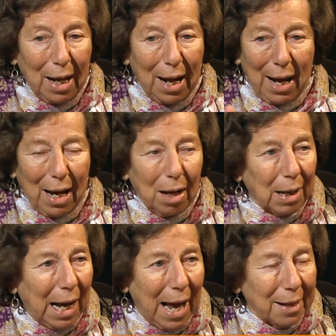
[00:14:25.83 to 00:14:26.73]
How,
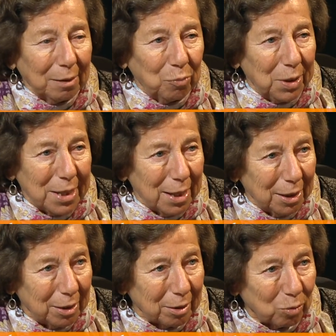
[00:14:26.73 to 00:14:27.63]
how, did we get
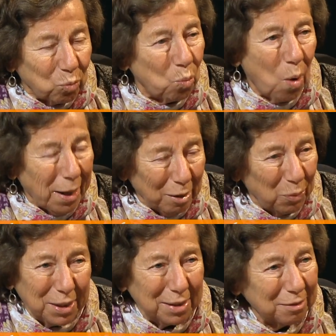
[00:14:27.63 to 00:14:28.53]
here? Why did
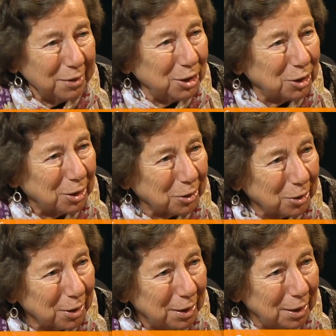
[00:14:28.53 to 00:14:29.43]
we kill each other?